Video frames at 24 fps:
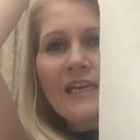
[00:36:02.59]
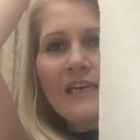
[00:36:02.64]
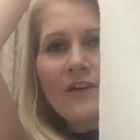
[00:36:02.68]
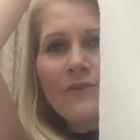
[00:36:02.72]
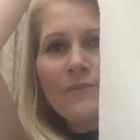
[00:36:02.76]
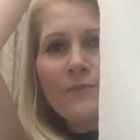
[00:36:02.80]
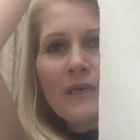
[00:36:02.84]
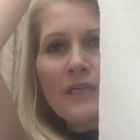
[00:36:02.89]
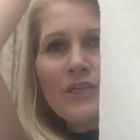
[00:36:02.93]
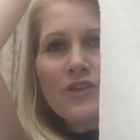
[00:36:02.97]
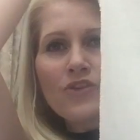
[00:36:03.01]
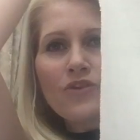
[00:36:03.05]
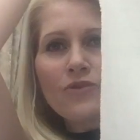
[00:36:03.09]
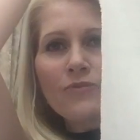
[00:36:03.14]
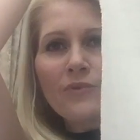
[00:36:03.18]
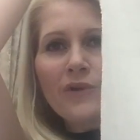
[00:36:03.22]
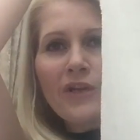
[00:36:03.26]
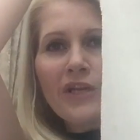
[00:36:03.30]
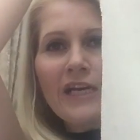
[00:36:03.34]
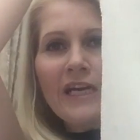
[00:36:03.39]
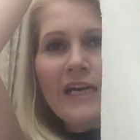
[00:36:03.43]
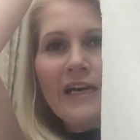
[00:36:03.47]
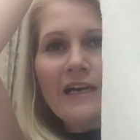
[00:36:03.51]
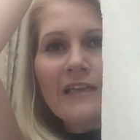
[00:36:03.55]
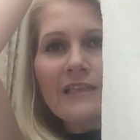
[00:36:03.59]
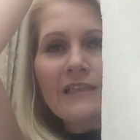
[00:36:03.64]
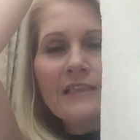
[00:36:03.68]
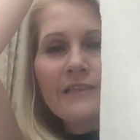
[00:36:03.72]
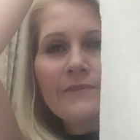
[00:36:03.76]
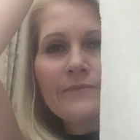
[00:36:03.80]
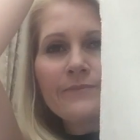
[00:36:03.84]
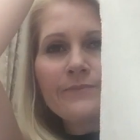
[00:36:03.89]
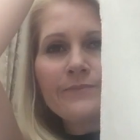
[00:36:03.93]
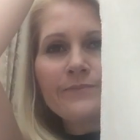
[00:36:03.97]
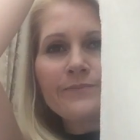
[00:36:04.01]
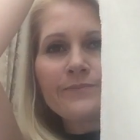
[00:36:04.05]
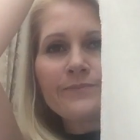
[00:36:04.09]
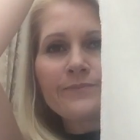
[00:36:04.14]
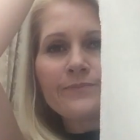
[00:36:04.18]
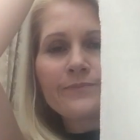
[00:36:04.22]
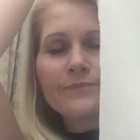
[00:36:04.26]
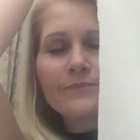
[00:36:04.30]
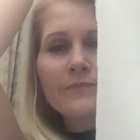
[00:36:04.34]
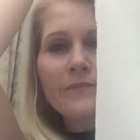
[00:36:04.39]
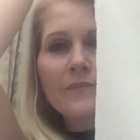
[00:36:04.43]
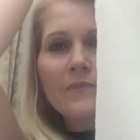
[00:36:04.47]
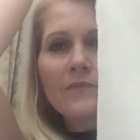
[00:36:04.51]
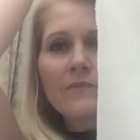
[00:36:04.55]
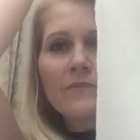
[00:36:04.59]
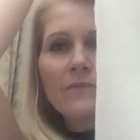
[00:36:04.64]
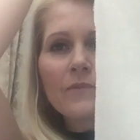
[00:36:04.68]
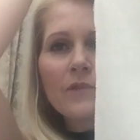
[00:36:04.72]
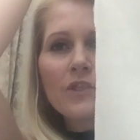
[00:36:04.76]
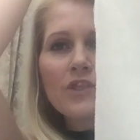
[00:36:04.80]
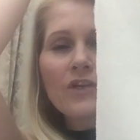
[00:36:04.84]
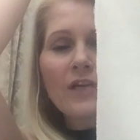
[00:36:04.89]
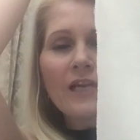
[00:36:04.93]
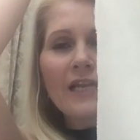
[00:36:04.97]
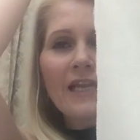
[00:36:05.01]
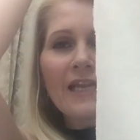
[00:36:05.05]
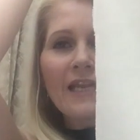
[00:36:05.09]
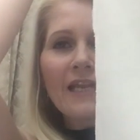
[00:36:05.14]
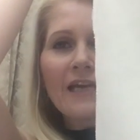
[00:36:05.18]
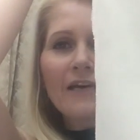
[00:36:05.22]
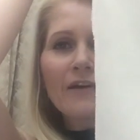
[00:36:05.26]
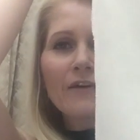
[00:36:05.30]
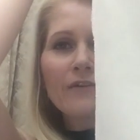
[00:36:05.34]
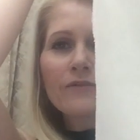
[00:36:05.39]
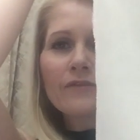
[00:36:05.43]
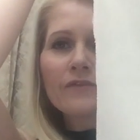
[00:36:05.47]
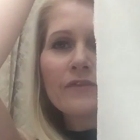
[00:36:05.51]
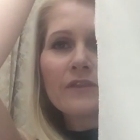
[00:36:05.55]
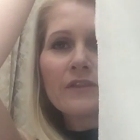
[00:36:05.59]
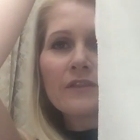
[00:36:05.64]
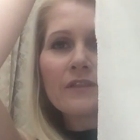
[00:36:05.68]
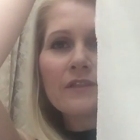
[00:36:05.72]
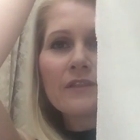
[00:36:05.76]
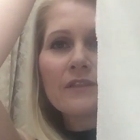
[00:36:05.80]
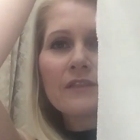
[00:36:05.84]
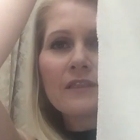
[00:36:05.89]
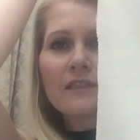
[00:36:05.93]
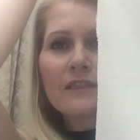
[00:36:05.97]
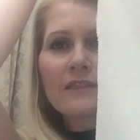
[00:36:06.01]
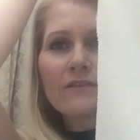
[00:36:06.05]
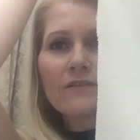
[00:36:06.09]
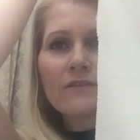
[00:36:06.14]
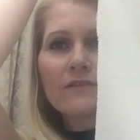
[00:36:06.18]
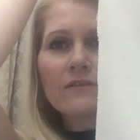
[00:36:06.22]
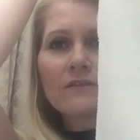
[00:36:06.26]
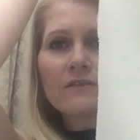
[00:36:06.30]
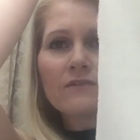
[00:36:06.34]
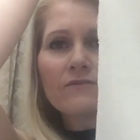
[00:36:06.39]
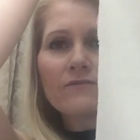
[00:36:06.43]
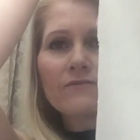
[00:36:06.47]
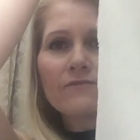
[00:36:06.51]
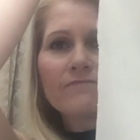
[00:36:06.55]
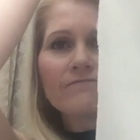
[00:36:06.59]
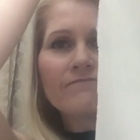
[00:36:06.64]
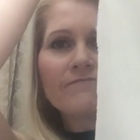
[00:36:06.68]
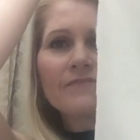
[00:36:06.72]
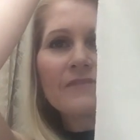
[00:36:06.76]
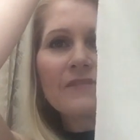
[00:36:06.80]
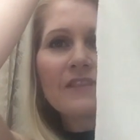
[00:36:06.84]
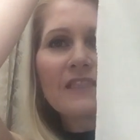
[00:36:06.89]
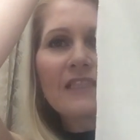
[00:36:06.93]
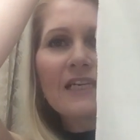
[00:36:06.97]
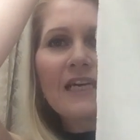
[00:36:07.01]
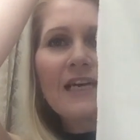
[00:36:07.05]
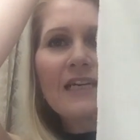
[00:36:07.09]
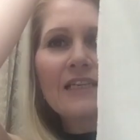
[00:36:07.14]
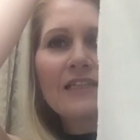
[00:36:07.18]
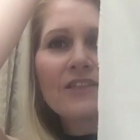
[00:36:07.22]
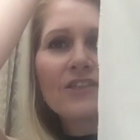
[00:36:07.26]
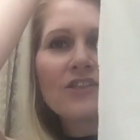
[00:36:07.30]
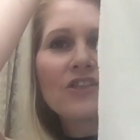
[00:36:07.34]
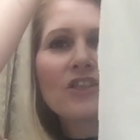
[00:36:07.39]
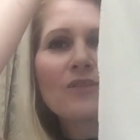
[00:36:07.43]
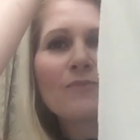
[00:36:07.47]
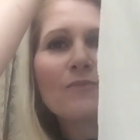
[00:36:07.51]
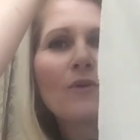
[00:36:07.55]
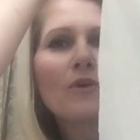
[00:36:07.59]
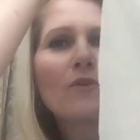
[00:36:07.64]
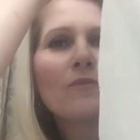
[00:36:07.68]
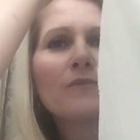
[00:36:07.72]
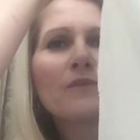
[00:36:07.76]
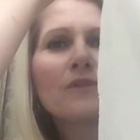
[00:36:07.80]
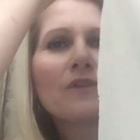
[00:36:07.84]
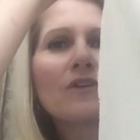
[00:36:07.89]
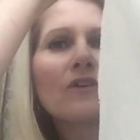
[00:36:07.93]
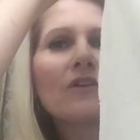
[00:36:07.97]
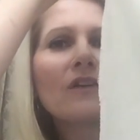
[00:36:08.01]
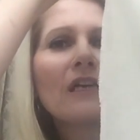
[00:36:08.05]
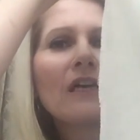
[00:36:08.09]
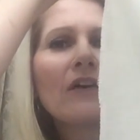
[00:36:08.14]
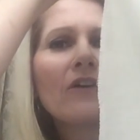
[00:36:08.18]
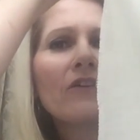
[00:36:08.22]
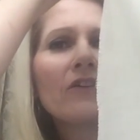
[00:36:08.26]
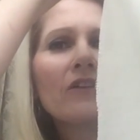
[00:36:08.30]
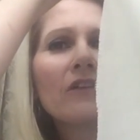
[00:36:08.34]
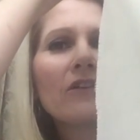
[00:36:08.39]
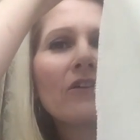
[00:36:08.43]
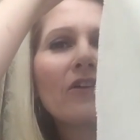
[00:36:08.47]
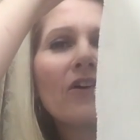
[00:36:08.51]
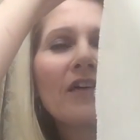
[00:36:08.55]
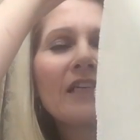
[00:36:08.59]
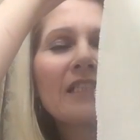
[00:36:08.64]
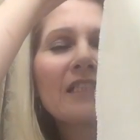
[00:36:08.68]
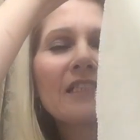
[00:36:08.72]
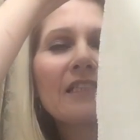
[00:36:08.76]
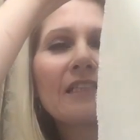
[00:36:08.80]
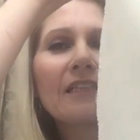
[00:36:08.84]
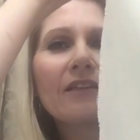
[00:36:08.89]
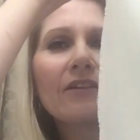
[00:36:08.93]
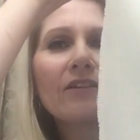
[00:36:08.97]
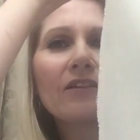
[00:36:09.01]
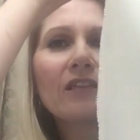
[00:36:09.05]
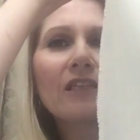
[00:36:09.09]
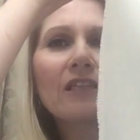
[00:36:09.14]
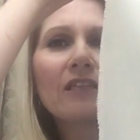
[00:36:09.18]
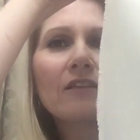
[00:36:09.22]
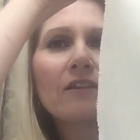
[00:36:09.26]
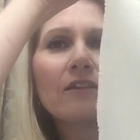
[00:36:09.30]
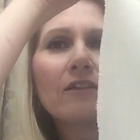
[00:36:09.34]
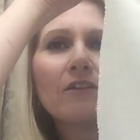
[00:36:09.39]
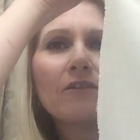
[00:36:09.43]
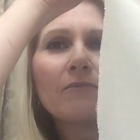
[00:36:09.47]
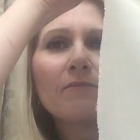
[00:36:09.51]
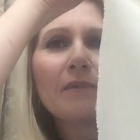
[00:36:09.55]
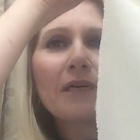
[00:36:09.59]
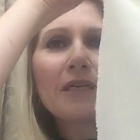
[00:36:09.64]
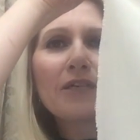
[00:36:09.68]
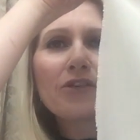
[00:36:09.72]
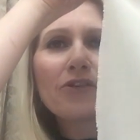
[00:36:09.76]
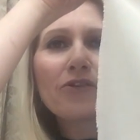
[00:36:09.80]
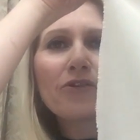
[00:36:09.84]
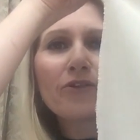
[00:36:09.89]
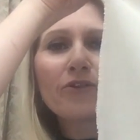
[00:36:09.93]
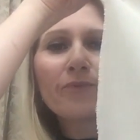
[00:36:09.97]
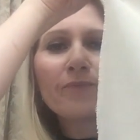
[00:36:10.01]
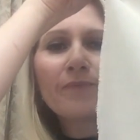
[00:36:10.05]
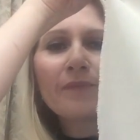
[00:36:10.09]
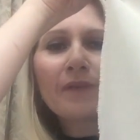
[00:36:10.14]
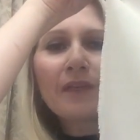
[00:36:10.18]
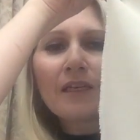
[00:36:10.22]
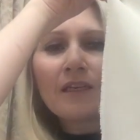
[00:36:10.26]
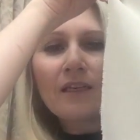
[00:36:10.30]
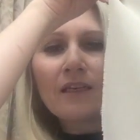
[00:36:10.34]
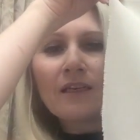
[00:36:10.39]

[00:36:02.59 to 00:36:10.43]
count mushroom Lagana, which I love. The colours just pop so nicely on the mushroom.